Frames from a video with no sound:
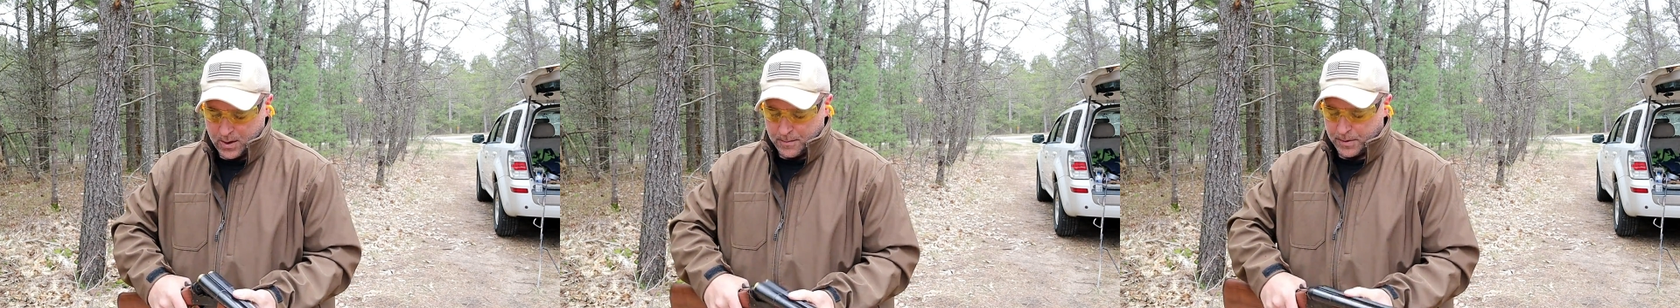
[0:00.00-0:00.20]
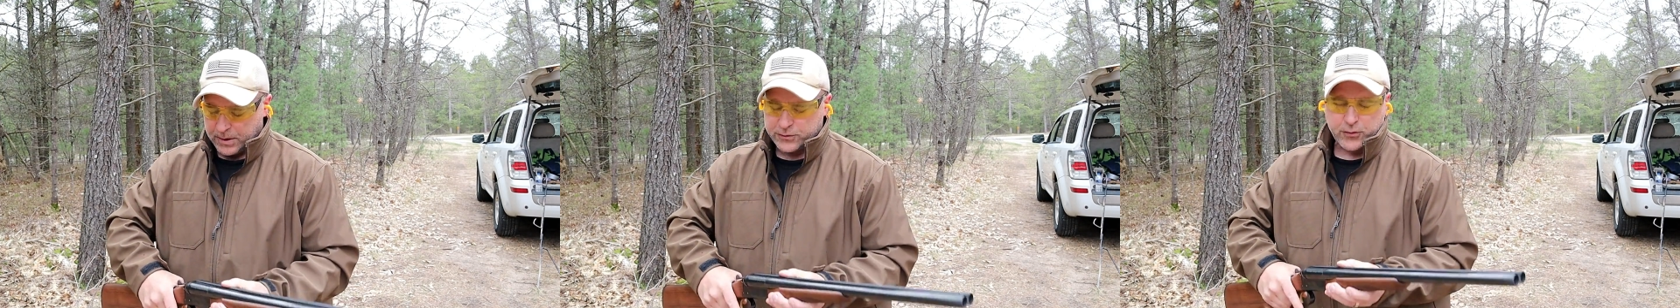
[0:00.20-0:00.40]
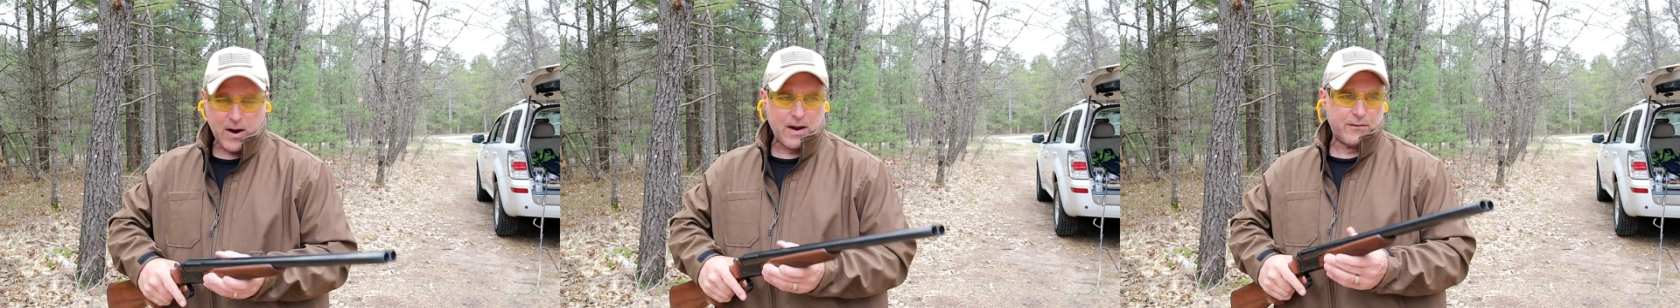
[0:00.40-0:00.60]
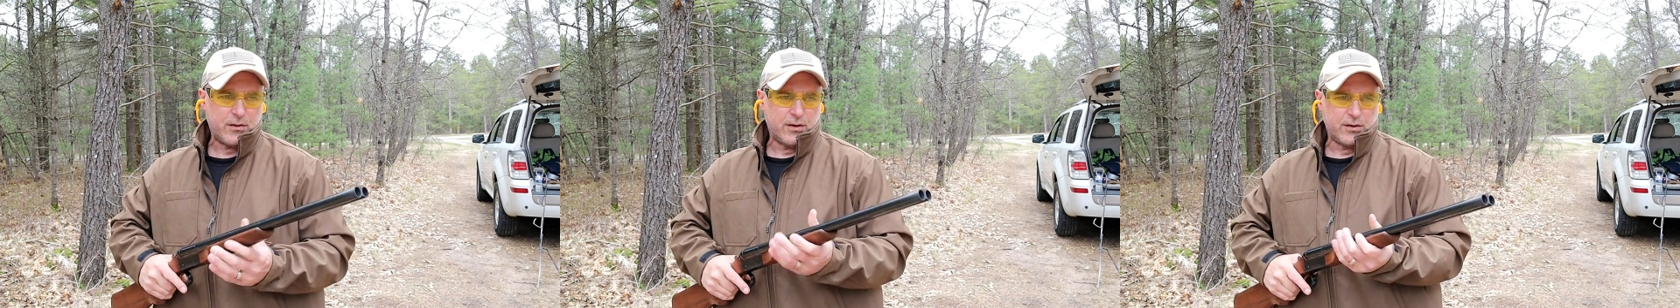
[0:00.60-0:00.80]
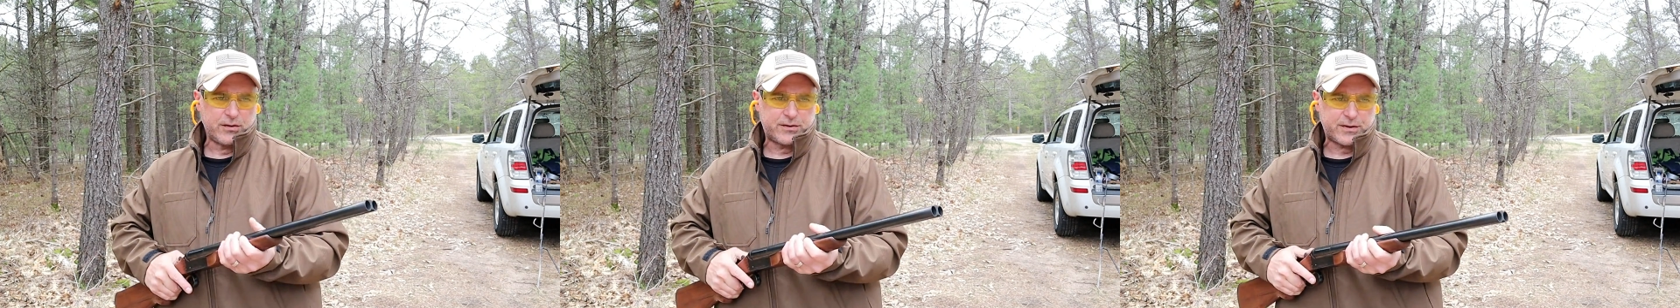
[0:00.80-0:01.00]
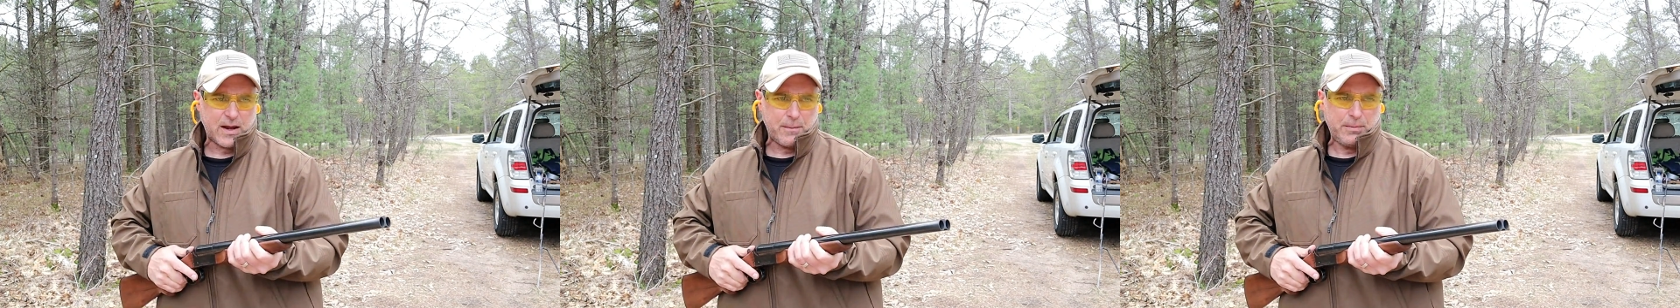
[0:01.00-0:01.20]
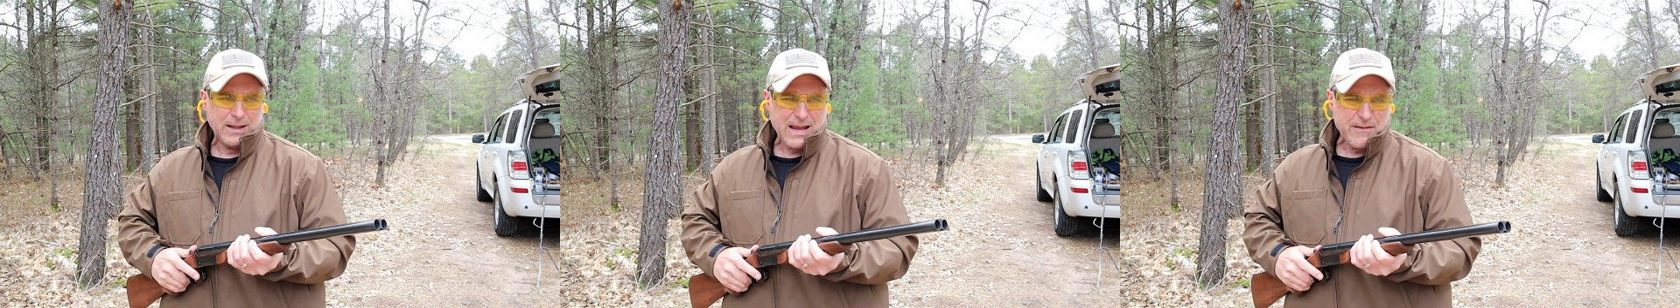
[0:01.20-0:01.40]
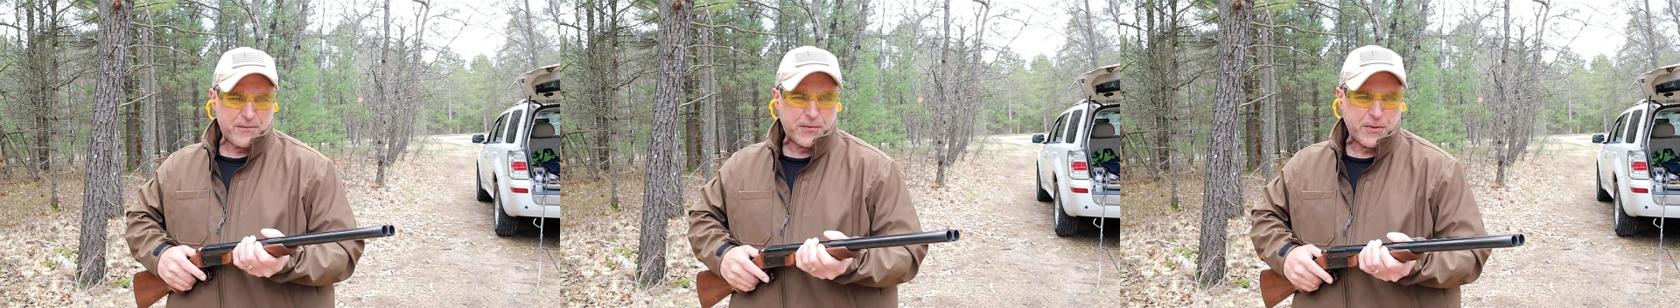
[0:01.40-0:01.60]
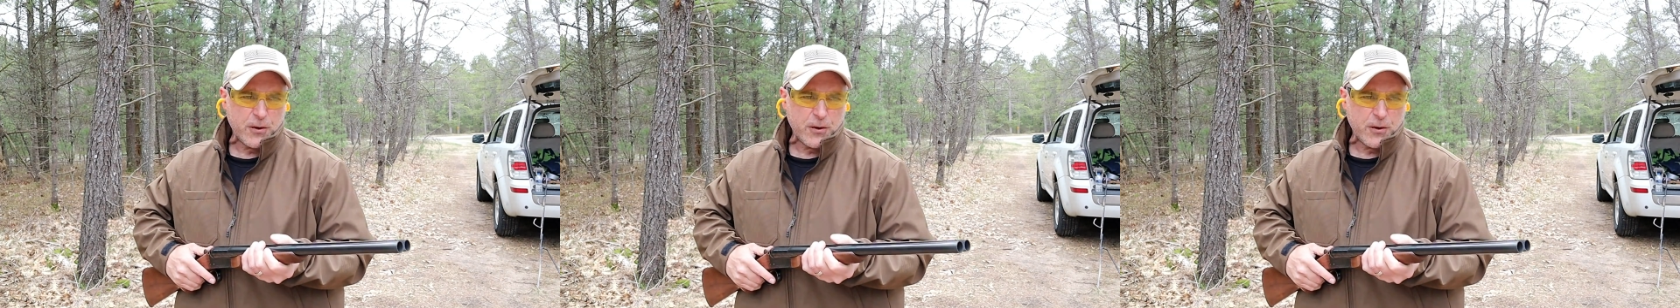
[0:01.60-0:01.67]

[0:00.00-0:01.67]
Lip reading: but it travels, I believe,